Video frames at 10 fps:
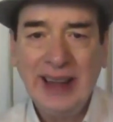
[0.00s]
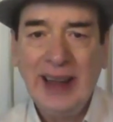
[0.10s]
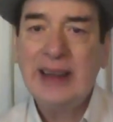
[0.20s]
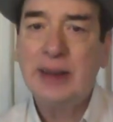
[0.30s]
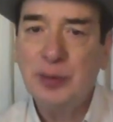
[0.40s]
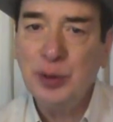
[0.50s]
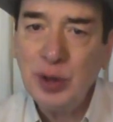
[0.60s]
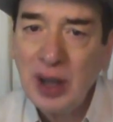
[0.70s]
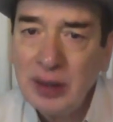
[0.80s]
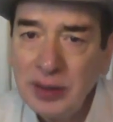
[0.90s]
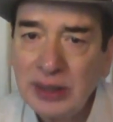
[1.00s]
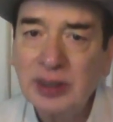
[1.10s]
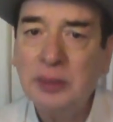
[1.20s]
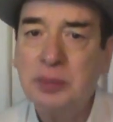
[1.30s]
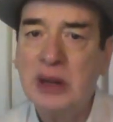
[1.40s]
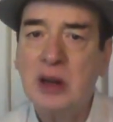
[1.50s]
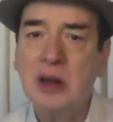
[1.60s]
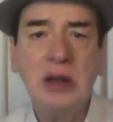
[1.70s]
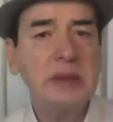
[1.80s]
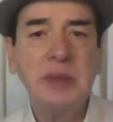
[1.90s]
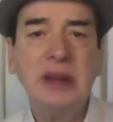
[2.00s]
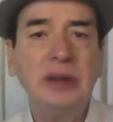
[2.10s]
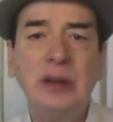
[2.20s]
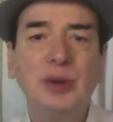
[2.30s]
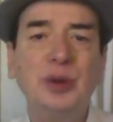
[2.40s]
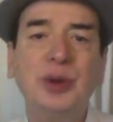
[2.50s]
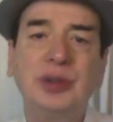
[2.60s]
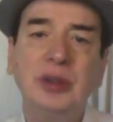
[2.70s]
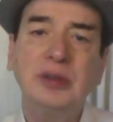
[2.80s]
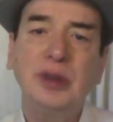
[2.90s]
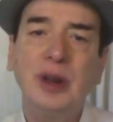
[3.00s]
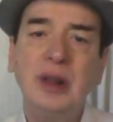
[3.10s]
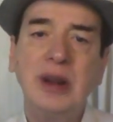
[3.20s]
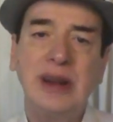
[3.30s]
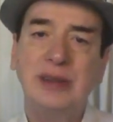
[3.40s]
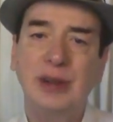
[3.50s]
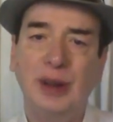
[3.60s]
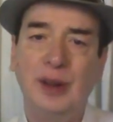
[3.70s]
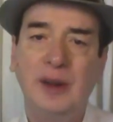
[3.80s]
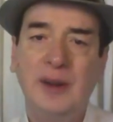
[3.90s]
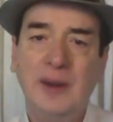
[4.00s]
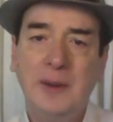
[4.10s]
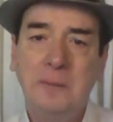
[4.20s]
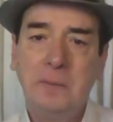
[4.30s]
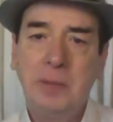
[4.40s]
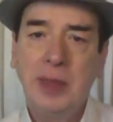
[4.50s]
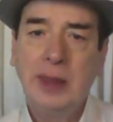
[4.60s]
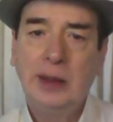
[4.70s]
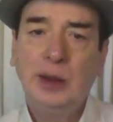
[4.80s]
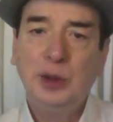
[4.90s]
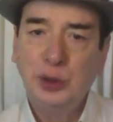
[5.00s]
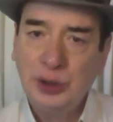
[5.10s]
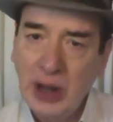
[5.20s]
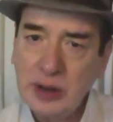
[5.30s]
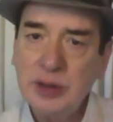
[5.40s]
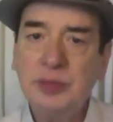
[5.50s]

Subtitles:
And if you have accepted it, that means there's no question of toleration. So that is